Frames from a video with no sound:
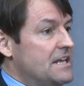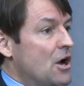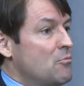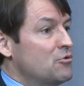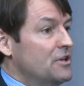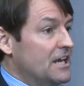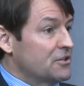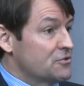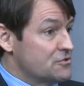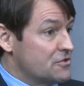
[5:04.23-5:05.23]
they are
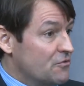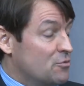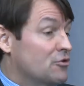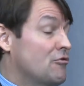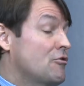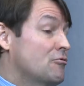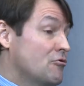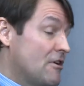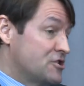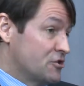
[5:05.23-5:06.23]
predictors of
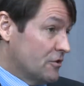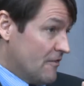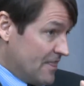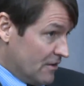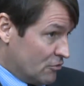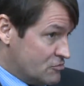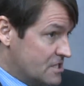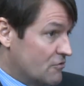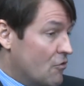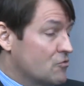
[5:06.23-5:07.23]
progression of
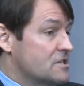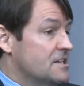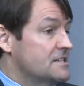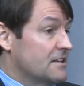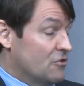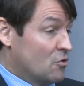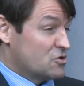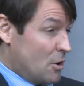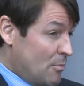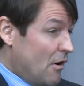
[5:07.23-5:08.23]
atherosclerosis, and
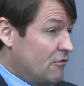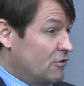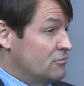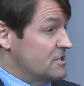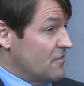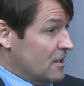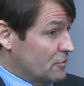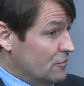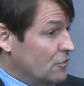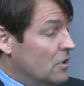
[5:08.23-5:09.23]
those are powerful risk
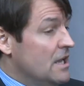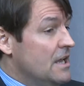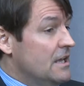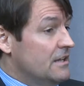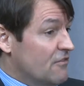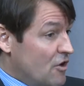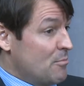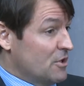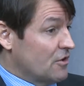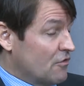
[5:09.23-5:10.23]
factors for
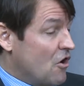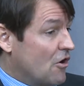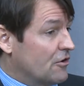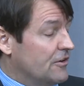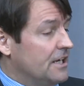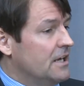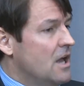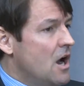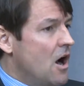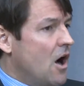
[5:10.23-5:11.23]
development of coronary
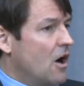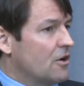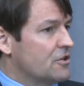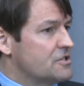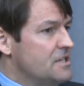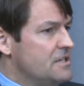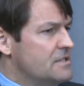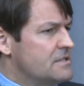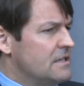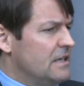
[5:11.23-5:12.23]
heart
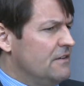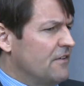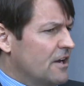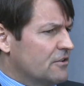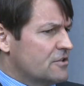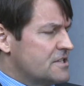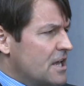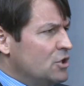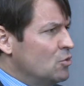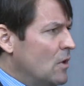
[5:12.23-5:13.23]
disease. If I
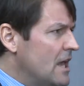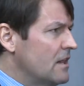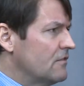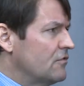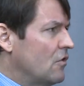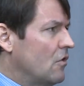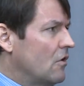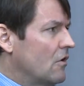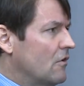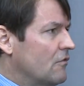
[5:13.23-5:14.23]
understand you well,
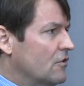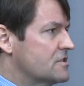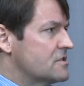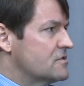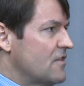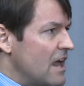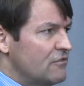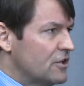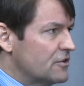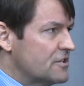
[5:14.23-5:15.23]
for instance,
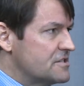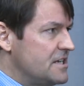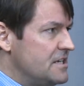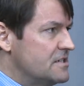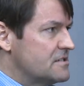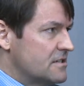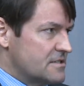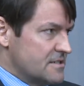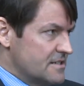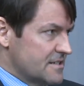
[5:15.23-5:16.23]
valvular disease,
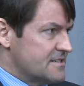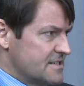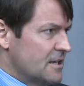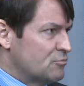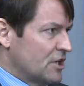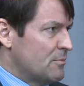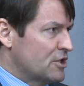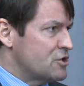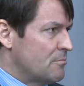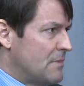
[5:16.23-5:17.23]
it's still pretty
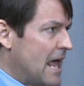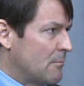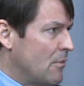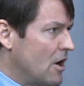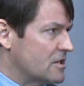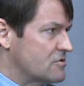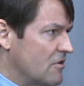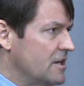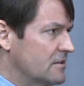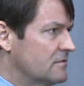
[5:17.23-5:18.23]
much a black box, right?